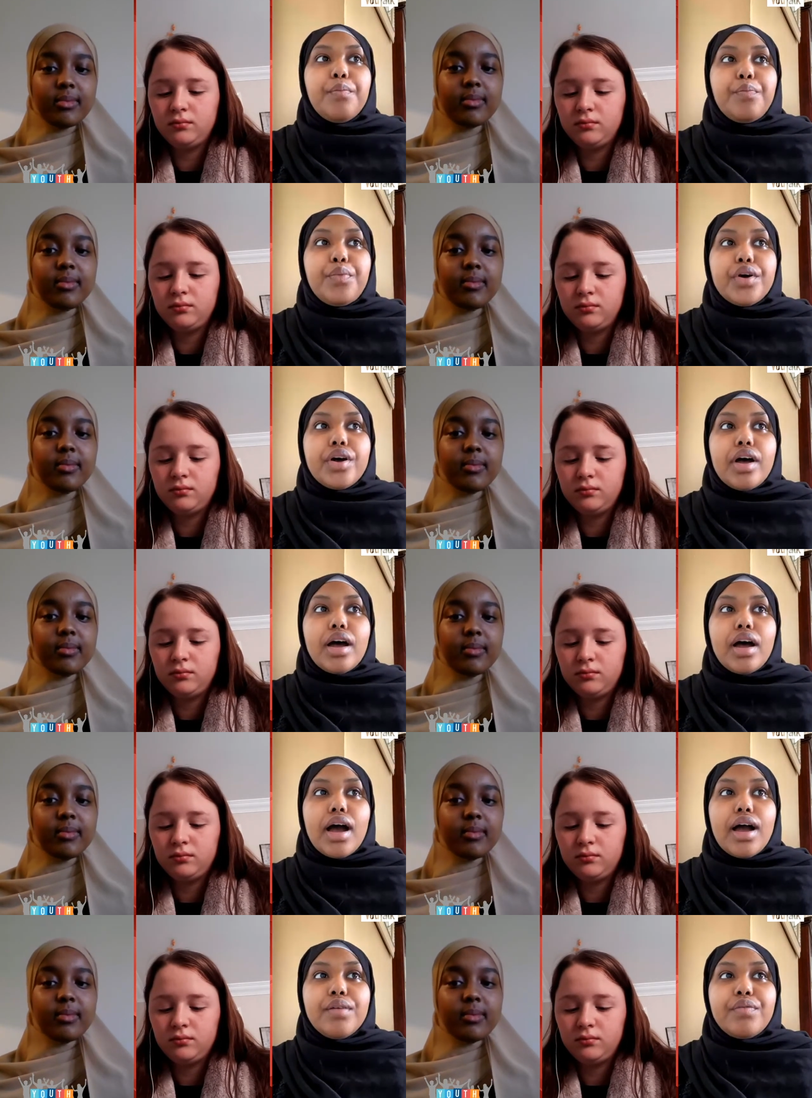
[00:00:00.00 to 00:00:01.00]
Speaker 1: Mm. But
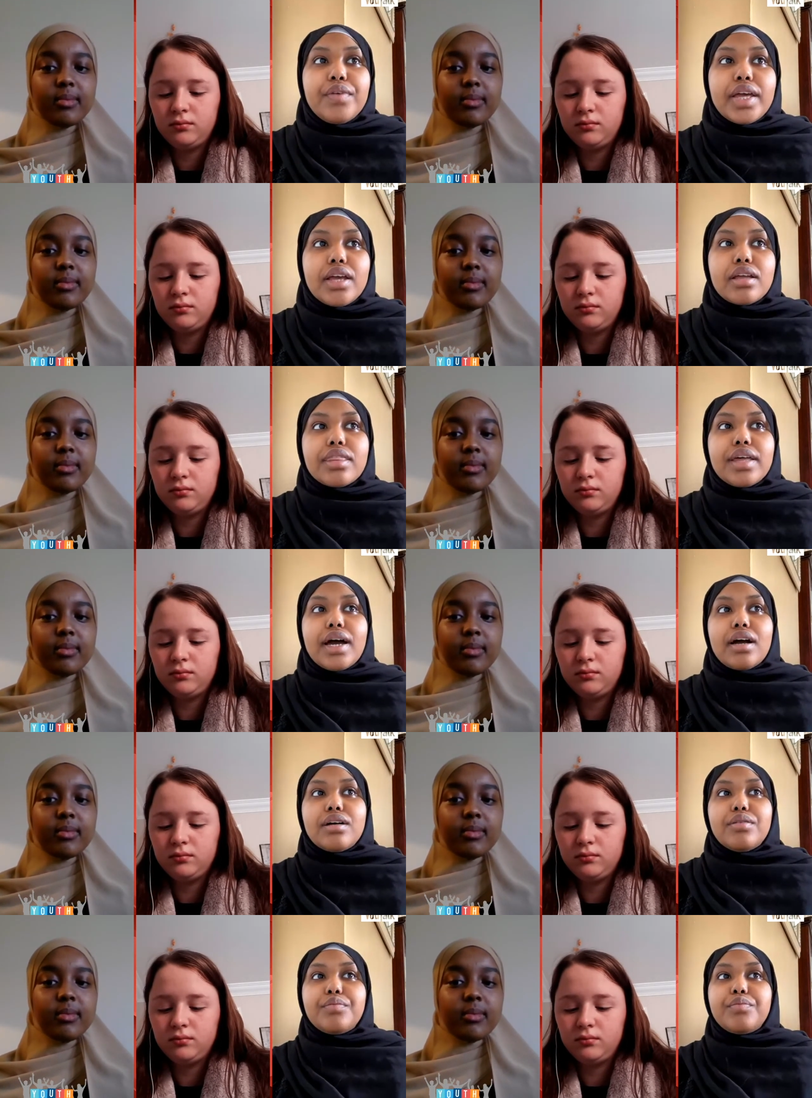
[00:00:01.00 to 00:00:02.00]
I think
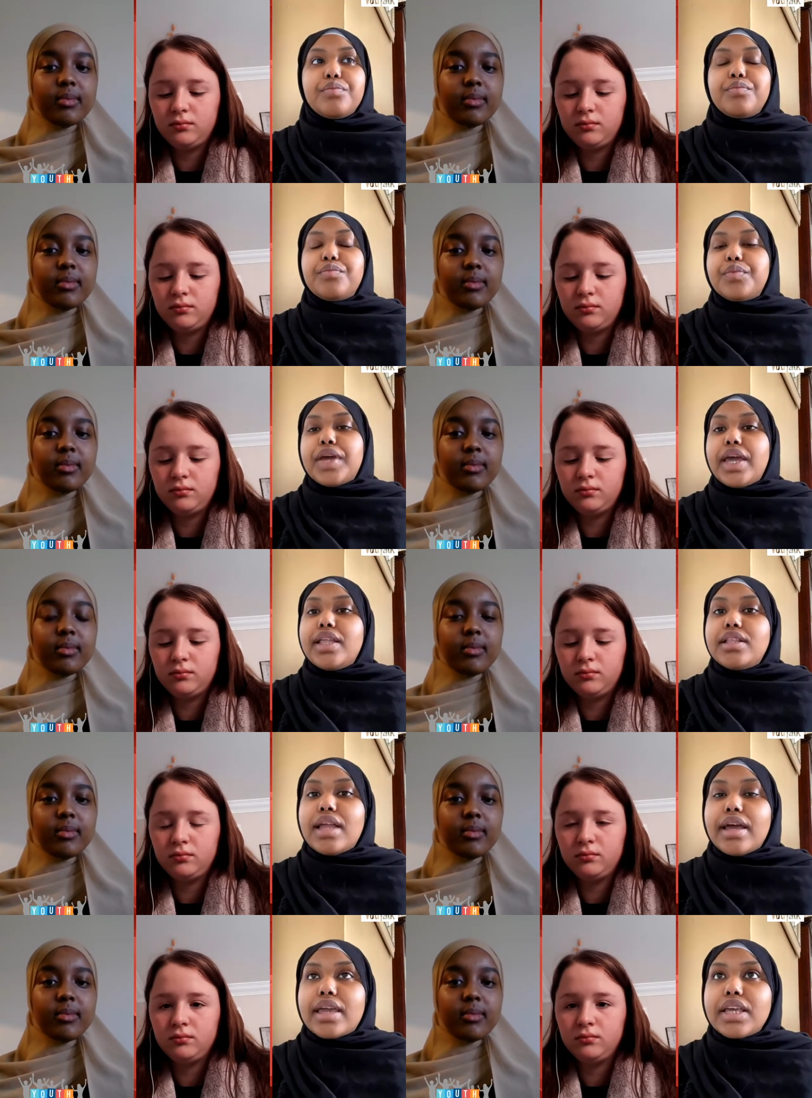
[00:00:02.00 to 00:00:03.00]
that
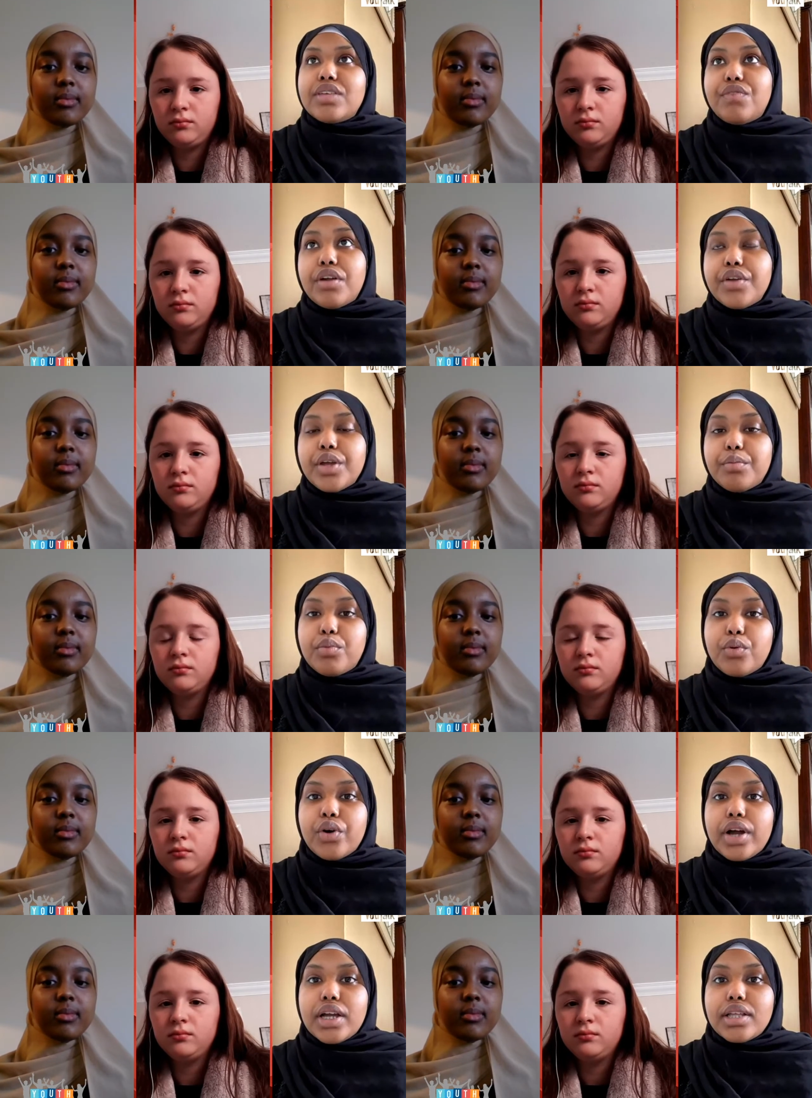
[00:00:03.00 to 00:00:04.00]
in like it's very
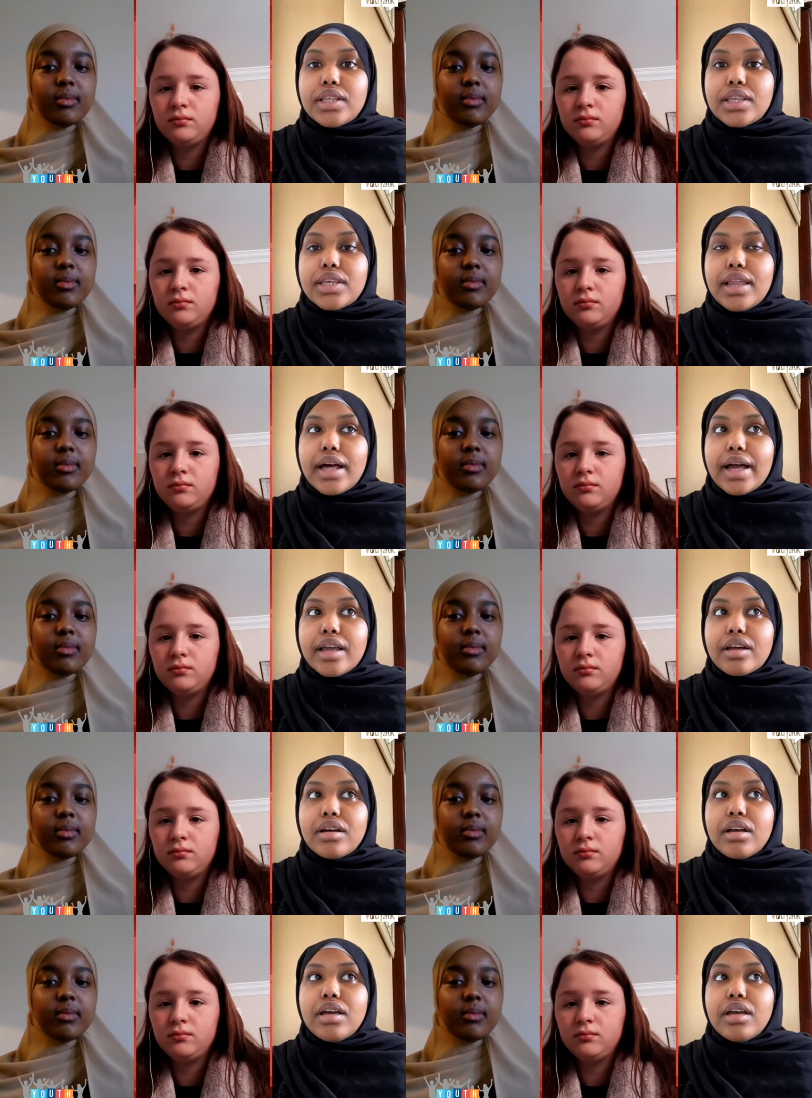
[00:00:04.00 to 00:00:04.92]
important to like